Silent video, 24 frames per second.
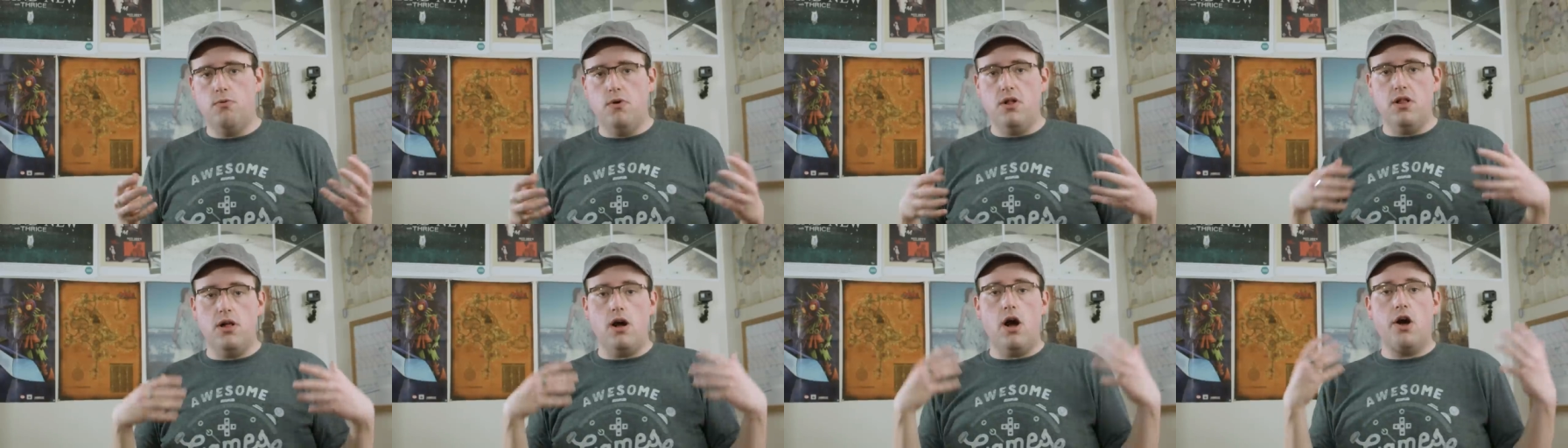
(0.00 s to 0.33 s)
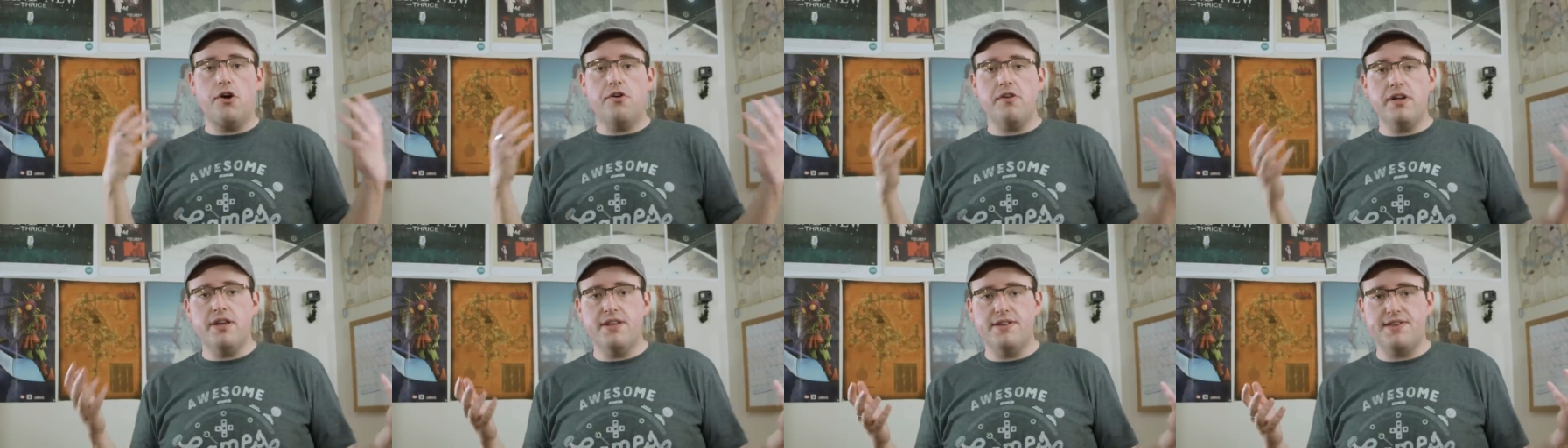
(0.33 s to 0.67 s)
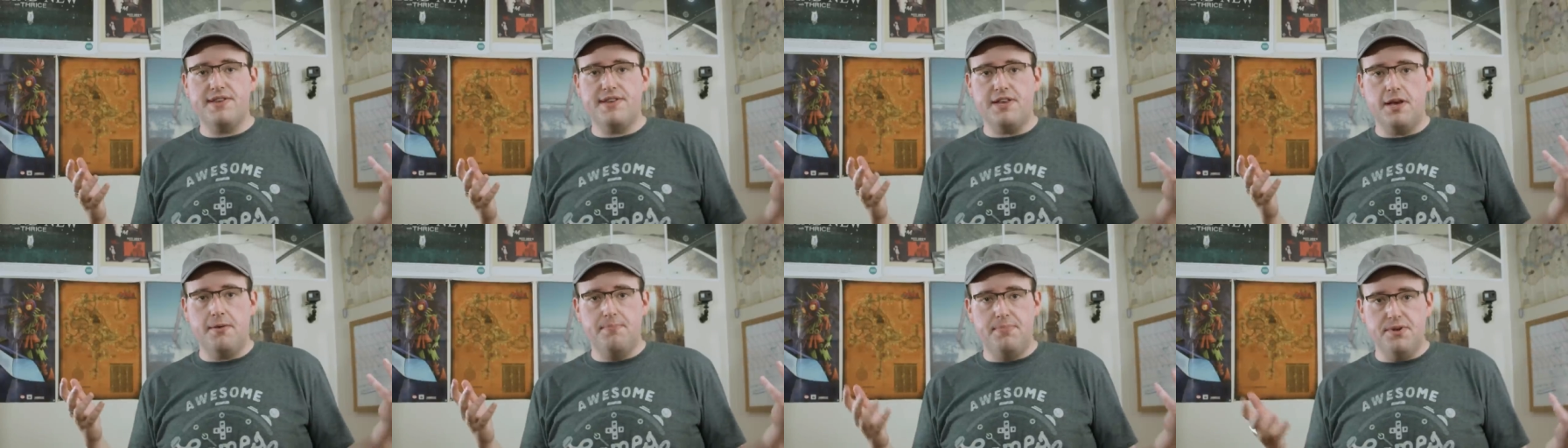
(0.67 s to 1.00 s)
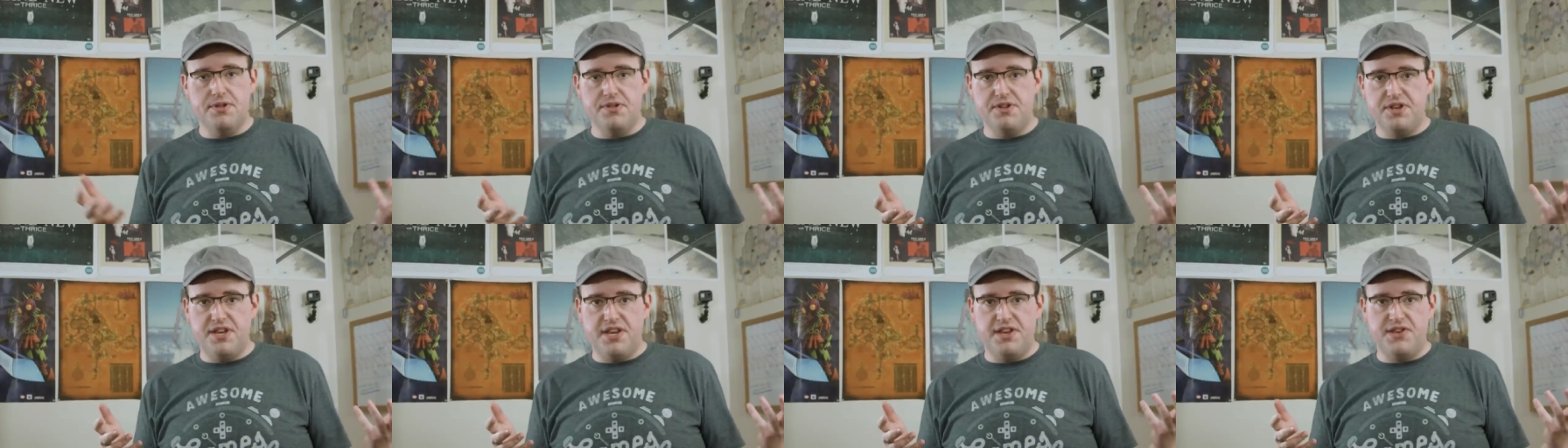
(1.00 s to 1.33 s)
While Arya's
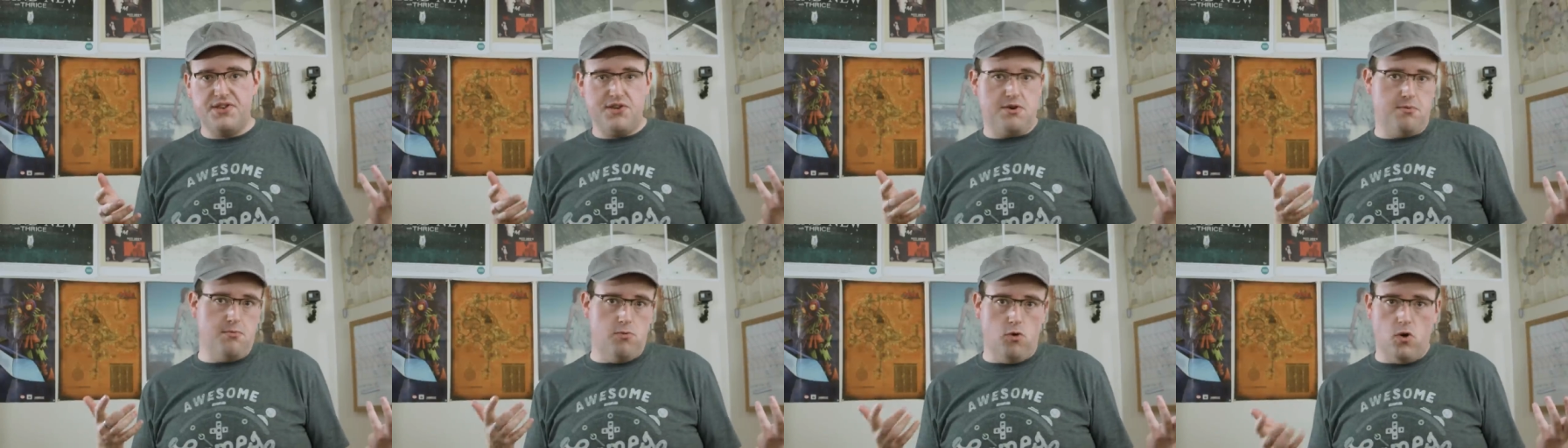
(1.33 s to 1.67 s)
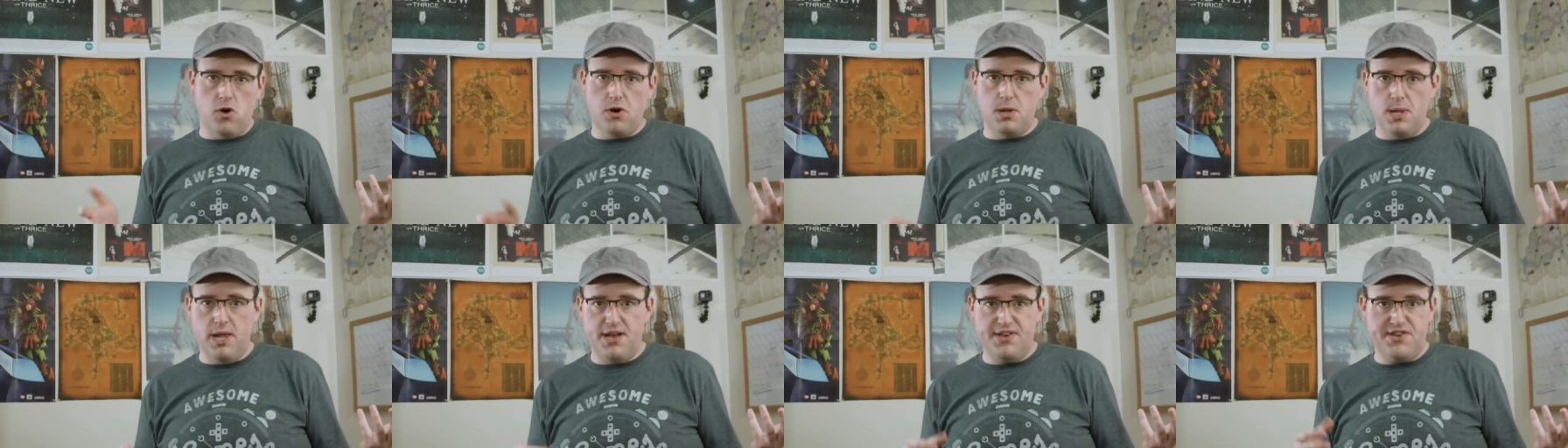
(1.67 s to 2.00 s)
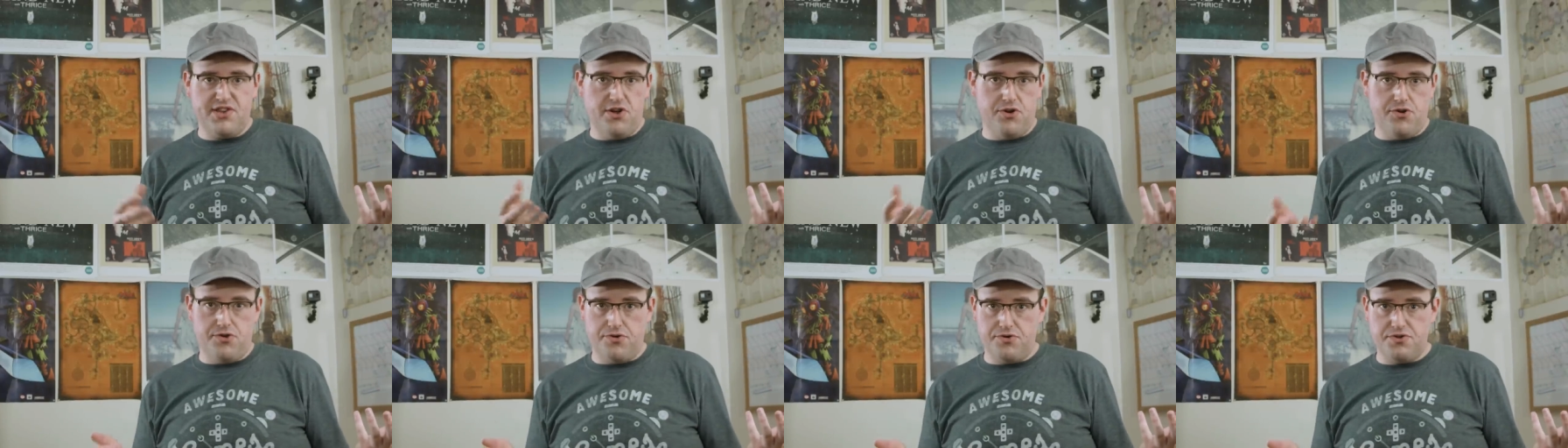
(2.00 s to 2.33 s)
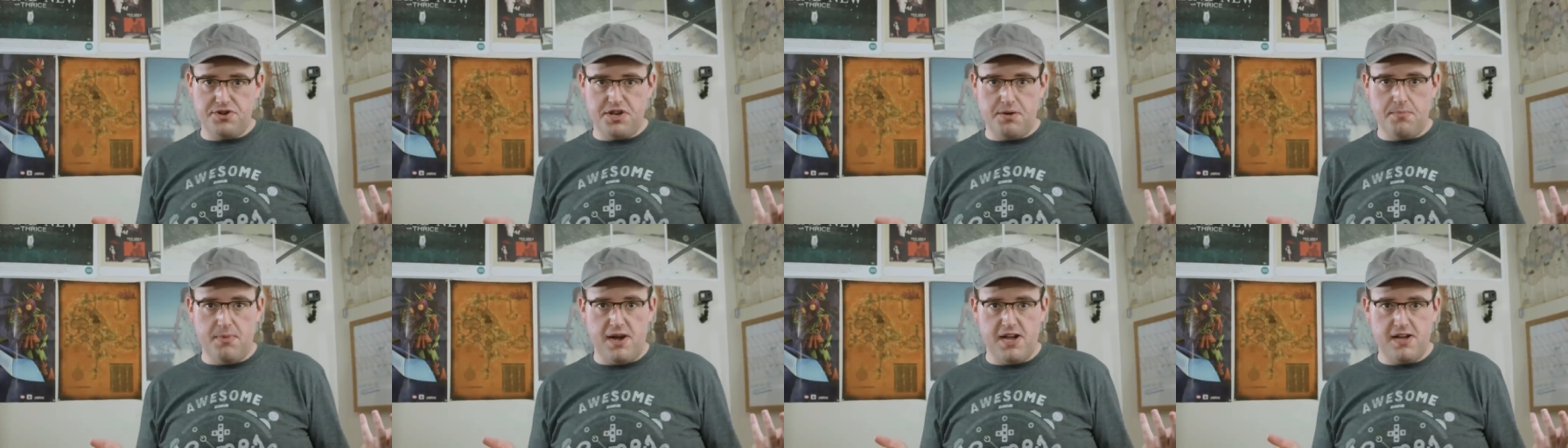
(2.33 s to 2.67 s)
abilities are more or less
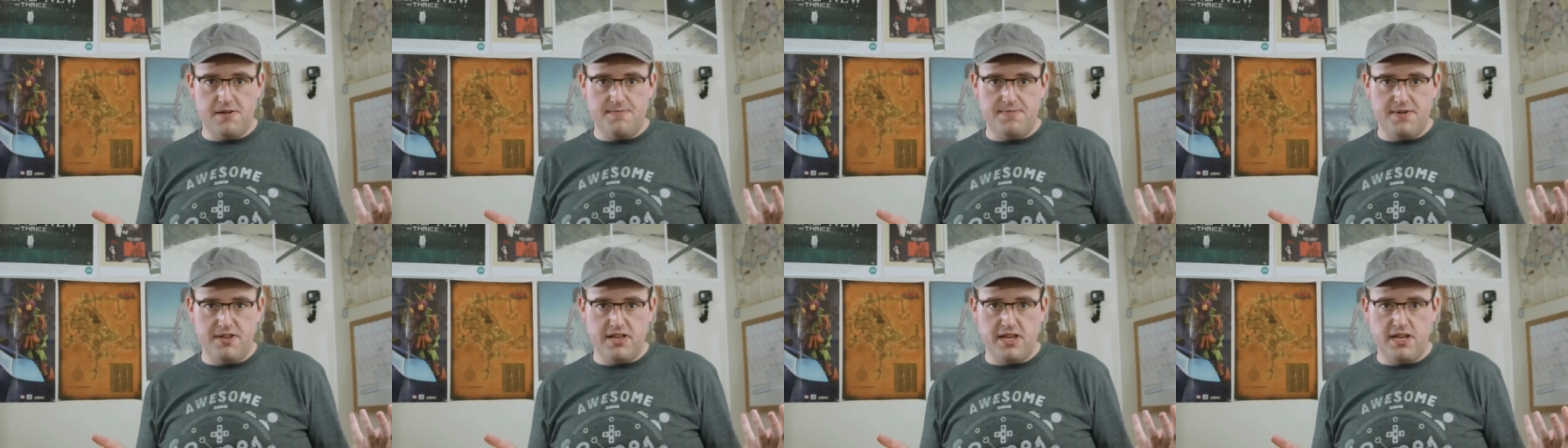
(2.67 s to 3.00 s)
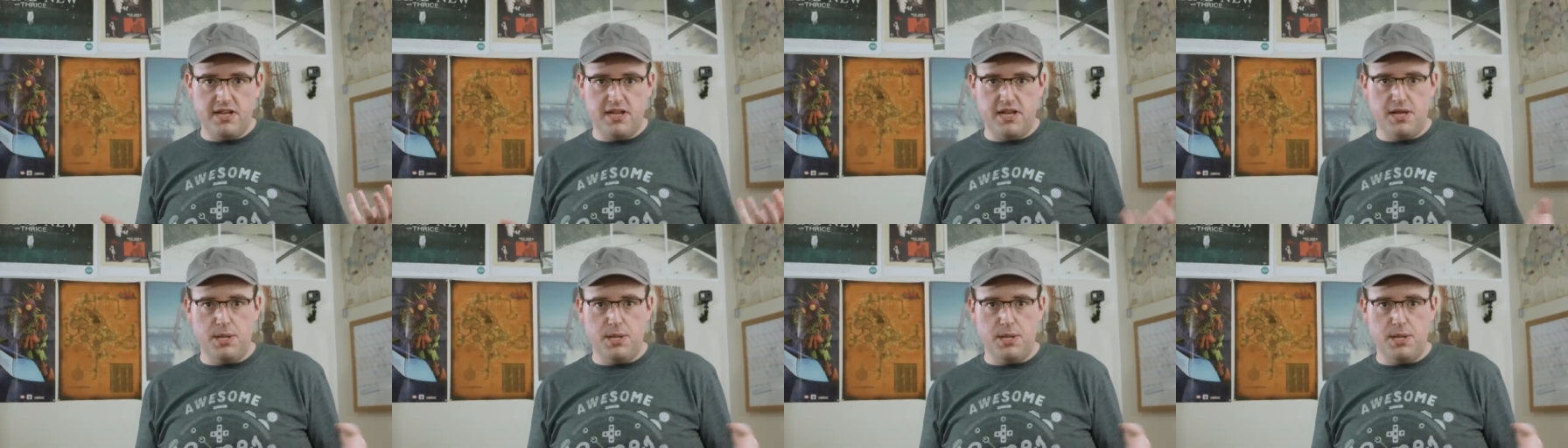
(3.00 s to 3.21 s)
unearned in my opinion,